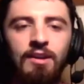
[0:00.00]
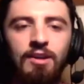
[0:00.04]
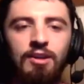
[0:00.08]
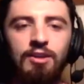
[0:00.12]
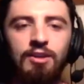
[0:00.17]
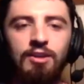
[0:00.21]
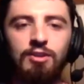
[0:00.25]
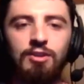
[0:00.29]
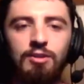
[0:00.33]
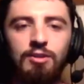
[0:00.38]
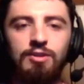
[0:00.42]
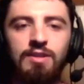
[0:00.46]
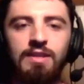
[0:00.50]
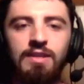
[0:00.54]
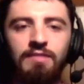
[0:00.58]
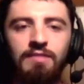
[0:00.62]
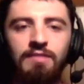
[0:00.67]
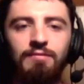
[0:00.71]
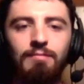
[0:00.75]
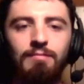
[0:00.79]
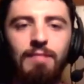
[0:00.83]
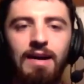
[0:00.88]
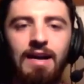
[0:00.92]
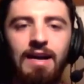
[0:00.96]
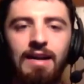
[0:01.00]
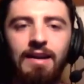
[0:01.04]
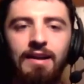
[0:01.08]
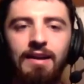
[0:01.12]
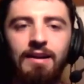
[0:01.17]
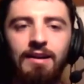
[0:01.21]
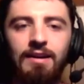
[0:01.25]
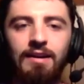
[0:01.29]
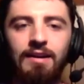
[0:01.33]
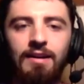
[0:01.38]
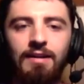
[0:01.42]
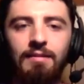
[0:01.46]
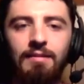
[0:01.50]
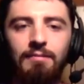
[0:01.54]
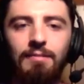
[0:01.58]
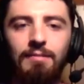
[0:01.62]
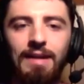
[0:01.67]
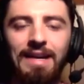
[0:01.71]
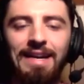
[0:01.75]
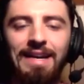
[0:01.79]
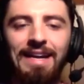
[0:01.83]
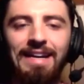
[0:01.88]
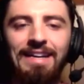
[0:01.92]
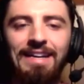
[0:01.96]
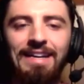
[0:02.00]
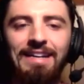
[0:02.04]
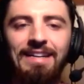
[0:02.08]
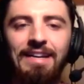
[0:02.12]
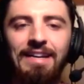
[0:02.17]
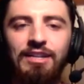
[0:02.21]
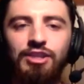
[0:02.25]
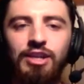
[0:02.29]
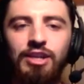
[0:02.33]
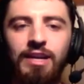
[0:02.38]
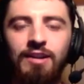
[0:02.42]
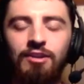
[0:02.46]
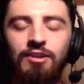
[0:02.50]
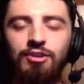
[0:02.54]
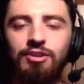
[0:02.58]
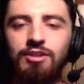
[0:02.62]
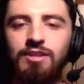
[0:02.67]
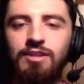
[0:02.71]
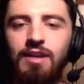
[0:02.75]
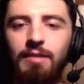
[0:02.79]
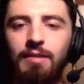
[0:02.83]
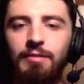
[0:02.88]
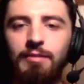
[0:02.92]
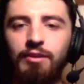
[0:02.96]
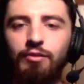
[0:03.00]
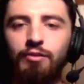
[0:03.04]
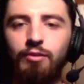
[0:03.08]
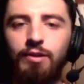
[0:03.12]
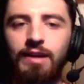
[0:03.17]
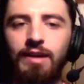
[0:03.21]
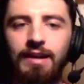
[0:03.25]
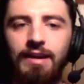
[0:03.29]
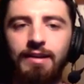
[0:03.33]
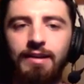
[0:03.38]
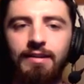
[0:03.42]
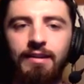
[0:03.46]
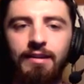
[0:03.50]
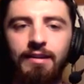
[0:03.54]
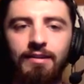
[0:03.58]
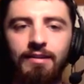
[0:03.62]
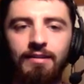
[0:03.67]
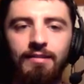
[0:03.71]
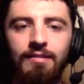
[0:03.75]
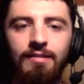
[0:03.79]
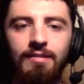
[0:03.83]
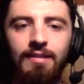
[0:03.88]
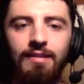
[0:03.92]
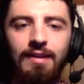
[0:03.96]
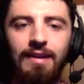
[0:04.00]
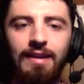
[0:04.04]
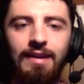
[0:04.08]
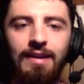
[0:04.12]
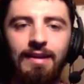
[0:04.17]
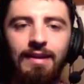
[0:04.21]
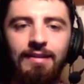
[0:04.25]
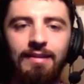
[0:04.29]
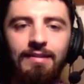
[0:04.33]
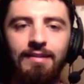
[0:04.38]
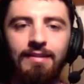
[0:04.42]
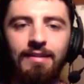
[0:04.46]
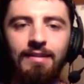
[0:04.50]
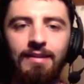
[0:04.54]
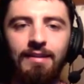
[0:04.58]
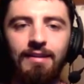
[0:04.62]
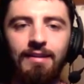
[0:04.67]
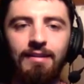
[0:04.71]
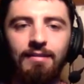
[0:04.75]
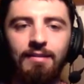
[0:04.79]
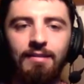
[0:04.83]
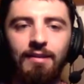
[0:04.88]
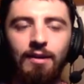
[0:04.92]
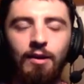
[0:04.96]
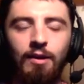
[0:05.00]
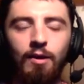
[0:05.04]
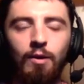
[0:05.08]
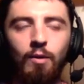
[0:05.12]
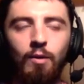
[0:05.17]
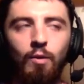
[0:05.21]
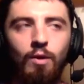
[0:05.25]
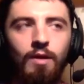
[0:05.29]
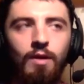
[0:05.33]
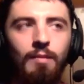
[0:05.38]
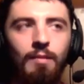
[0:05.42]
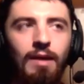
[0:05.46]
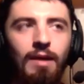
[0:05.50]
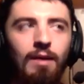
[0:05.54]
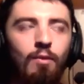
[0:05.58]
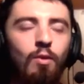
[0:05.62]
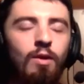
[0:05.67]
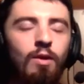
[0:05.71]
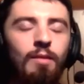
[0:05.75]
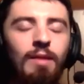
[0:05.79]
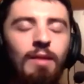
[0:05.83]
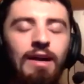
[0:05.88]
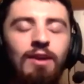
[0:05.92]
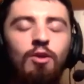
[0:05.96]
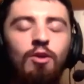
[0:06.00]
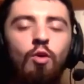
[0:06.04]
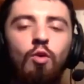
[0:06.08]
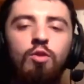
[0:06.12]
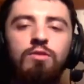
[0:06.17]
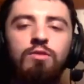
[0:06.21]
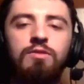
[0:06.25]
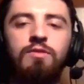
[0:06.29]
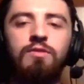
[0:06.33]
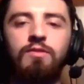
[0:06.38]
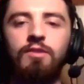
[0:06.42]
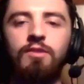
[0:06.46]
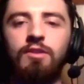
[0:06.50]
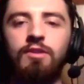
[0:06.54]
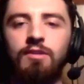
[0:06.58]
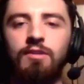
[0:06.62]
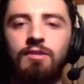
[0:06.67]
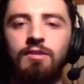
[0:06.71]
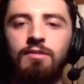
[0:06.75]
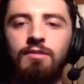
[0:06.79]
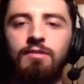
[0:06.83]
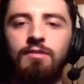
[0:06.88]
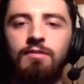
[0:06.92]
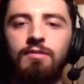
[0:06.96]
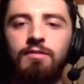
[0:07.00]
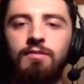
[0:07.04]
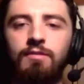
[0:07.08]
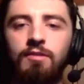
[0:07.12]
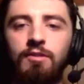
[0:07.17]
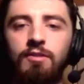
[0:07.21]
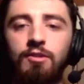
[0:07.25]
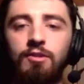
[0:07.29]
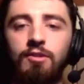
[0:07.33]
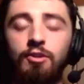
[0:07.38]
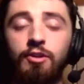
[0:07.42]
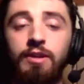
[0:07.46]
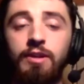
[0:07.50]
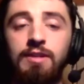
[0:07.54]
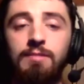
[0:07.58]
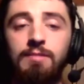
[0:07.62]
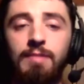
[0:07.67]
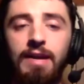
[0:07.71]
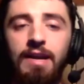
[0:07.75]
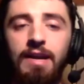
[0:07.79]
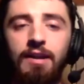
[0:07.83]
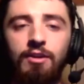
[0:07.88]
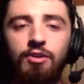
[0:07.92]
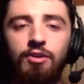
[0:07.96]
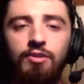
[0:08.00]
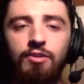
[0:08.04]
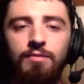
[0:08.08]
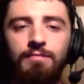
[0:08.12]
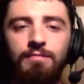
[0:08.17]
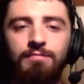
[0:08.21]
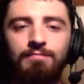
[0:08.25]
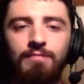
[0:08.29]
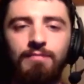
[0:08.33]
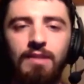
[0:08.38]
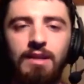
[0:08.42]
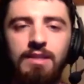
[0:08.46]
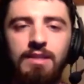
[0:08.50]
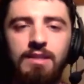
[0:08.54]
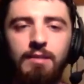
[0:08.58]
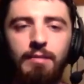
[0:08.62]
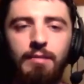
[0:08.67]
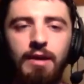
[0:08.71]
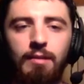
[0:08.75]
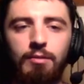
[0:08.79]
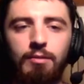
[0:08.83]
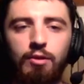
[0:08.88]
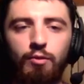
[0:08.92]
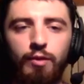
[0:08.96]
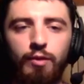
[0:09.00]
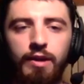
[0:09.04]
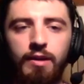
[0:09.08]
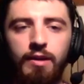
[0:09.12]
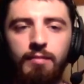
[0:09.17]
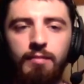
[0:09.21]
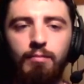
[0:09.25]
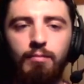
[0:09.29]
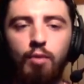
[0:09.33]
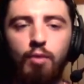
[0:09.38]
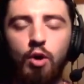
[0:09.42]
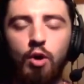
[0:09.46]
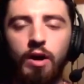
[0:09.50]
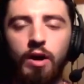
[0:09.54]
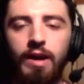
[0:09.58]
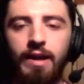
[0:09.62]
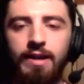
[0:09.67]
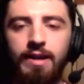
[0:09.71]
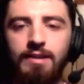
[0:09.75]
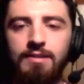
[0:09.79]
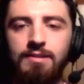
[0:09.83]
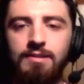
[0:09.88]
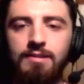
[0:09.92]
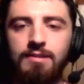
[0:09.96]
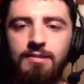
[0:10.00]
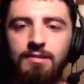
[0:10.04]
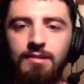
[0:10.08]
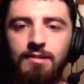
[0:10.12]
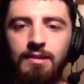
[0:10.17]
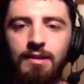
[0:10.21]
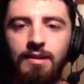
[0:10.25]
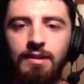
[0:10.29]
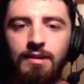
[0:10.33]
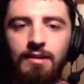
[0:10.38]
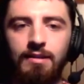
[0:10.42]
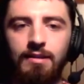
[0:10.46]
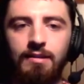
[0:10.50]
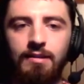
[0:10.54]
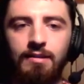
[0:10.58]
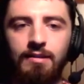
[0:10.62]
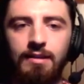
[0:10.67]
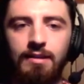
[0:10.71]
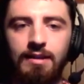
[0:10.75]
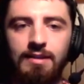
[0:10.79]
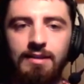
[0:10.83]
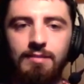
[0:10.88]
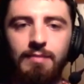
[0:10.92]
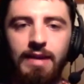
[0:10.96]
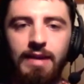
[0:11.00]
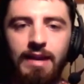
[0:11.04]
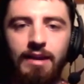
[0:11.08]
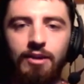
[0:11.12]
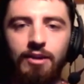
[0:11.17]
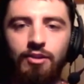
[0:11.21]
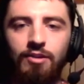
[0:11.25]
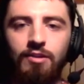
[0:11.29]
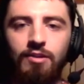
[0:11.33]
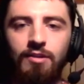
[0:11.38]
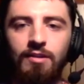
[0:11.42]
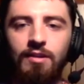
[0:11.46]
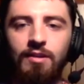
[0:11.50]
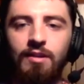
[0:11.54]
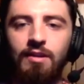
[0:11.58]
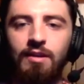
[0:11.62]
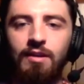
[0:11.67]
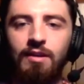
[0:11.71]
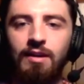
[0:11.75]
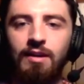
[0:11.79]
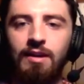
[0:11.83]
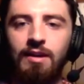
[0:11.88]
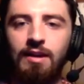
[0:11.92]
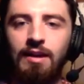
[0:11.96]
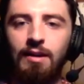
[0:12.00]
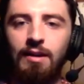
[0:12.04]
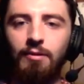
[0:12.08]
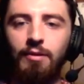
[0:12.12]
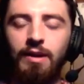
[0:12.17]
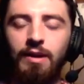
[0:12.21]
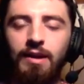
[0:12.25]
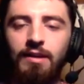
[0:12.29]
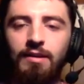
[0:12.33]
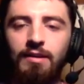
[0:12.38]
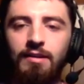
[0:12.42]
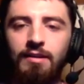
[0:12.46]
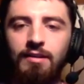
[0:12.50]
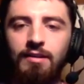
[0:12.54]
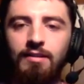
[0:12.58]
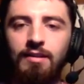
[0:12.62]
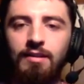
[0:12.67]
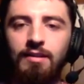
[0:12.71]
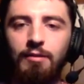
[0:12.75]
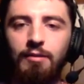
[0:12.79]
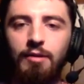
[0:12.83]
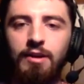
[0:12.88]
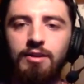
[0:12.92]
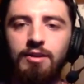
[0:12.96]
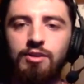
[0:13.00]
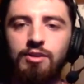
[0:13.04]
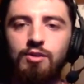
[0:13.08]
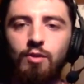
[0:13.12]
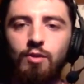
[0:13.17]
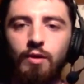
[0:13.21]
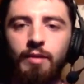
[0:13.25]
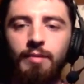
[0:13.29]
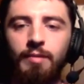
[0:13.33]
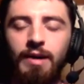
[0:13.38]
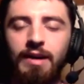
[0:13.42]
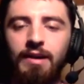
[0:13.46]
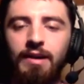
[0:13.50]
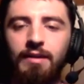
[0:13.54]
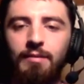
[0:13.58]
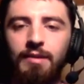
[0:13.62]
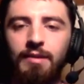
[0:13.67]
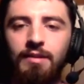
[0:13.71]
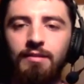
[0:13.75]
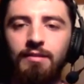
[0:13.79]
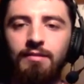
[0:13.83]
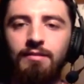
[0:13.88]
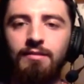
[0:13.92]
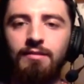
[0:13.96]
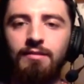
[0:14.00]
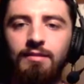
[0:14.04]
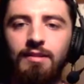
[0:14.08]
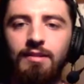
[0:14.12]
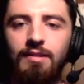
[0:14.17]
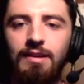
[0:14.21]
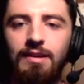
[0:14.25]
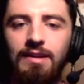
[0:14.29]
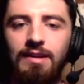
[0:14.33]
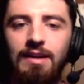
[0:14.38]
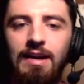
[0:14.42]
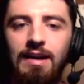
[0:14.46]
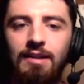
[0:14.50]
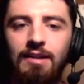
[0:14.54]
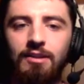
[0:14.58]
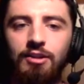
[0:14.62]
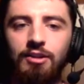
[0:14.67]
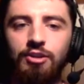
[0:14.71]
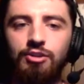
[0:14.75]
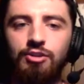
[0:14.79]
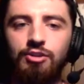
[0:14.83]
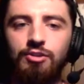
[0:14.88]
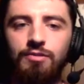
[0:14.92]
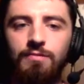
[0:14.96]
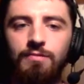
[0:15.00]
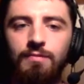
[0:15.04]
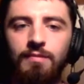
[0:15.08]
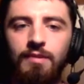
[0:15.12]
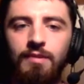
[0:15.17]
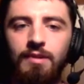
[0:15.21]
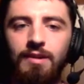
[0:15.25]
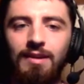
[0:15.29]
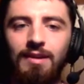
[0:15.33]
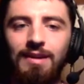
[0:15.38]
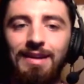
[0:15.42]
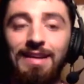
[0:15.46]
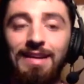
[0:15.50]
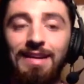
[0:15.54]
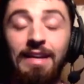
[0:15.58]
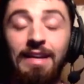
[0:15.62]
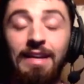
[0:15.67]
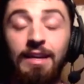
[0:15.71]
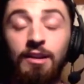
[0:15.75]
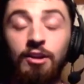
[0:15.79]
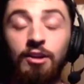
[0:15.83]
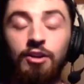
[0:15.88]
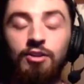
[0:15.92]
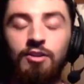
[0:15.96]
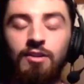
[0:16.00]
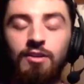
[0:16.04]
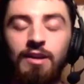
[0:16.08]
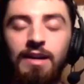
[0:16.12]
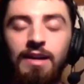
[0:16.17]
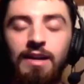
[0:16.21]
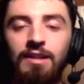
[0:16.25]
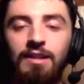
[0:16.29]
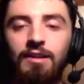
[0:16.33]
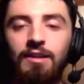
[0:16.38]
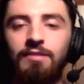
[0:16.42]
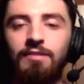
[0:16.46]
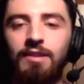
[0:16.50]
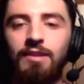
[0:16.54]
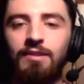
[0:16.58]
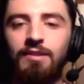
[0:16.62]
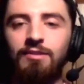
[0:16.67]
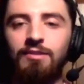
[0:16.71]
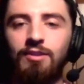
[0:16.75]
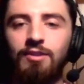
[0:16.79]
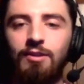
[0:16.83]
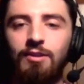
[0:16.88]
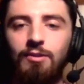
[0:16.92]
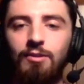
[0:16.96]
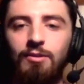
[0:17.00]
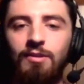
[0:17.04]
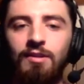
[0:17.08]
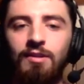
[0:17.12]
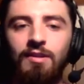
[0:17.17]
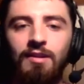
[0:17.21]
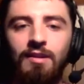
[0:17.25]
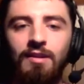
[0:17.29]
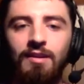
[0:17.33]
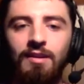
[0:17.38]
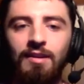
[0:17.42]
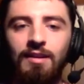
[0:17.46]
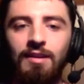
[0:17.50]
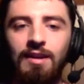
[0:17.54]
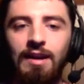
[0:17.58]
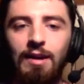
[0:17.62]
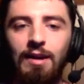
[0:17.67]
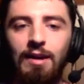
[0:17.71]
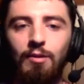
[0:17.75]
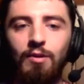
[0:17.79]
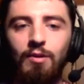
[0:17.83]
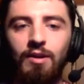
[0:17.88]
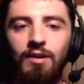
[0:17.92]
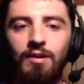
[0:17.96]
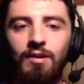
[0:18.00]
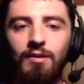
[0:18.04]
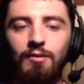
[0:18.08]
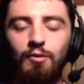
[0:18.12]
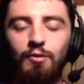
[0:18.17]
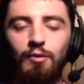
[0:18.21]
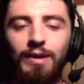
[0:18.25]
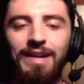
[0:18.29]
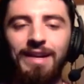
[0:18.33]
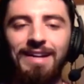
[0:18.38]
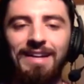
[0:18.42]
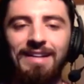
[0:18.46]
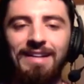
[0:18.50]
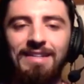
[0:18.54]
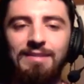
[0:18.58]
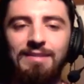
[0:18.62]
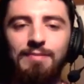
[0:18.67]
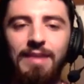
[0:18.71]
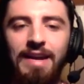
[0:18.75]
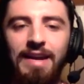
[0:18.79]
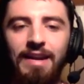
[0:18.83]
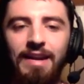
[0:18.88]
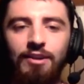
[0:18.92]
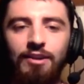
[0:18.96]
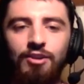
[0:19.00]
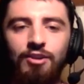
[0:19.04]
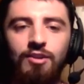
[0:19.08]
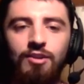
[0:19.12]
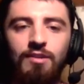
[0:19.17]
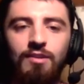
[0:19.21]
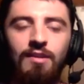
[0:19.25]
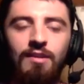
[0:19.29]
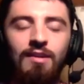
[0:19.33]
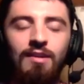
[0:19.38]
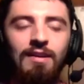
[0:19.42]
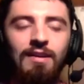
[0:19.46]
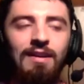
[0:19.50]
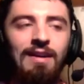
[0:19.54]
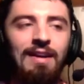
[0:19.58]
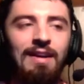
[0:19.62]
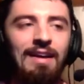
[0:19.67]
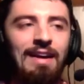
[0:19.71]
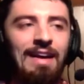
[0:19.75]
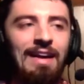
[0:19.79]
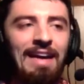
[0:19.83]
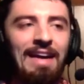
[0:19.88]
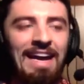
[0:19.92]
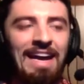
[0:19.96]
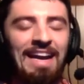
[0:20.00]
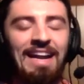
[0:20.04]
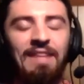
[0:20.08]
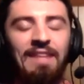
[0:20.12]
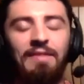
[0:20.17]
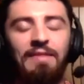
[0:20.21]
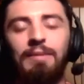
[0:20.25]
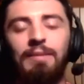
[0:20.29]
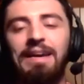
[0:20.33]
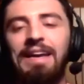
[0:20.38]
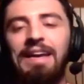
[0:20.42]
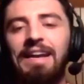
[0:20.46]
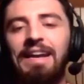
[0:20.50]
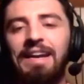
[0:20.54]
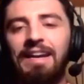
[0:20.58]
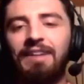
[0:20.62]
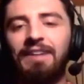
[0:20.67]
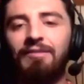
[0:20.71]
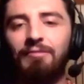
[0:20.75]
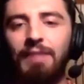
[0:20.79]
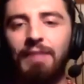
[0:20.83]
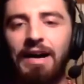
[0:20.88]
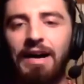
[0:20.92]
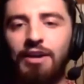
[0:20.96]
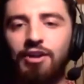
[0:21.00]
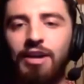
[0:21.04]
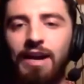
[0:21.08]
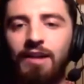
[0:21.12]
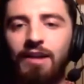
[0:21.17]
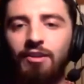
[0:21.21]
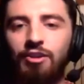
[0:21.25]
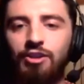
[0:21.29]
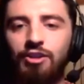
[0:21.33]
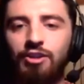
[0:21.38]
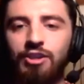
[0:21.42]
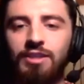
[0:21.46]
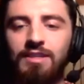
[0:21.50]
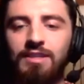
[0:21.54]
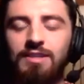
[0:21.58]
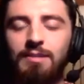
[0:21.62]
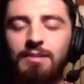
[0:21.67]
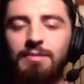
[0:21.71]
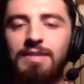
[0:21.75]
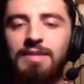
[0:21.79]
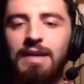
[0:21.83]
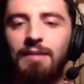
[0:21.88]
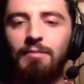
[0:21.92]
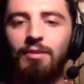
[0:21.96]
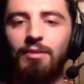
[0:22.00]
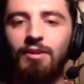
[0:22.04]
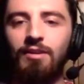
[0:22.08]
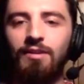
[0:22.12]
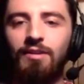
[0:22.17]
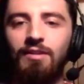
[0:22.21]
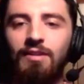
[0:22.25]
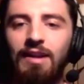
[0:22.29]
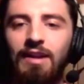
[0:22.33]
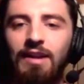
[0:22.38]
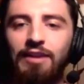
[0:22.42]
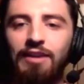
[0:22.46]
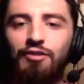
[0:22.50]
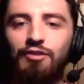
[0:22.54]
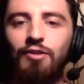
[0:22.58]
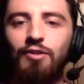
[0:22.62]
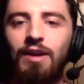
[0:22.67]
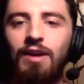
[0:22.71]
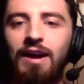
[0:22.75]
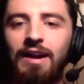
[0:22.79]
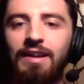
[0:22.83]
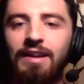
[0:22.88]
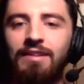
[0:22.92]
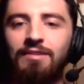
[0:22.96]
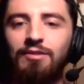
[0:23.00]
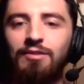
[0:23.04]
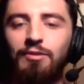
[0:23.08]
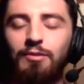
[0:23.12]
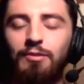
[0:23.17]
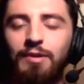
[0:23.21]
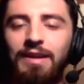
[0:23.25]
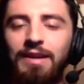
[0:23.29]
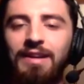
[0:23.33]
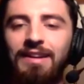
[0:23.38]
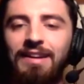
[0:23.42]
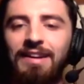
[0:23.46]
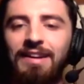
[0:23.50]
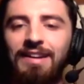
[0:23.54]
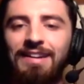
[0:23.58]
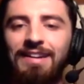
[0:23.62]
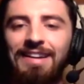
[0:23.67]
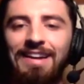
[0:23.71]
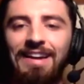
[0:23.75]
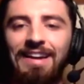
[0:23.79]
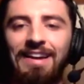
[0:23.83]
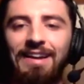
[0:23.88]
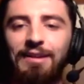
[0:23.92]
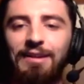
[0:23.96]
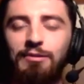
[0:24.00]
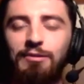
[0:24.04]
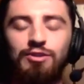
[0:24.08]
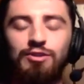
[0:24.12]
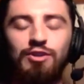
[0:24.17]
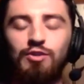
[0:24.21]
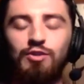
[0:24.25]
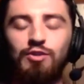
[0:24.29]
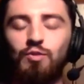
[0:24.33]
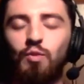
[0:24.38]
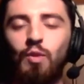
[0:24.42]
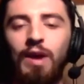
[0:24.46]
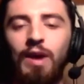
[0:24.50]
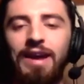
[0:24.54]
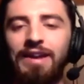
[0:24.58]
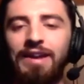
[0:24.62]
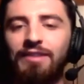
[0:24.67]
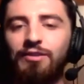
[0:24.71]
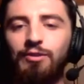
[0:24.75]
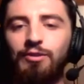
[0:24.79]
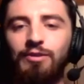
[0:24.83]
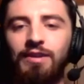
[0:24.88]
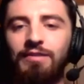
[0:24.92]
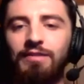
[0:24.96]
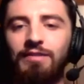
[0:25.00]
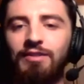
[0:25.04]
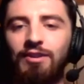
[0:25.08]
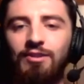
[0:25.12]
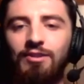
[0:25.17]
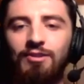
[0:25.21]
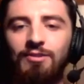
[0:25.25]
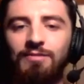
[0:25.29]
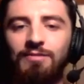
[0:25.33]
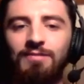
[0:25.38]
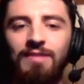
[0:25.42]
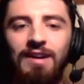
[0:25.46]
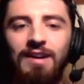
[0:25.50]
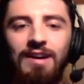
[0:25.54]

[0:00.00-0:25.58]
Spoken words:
So Steve, my 90-day challenge is coming to an end here, and one of my goals for learning Spanish is to be able to read Borges in Spanish. I read a story by him in college in English, and I loved it. So I want to read it in Spanish. And at the beginning of my challenge in September, I tried to read it, and it was just way too difficult.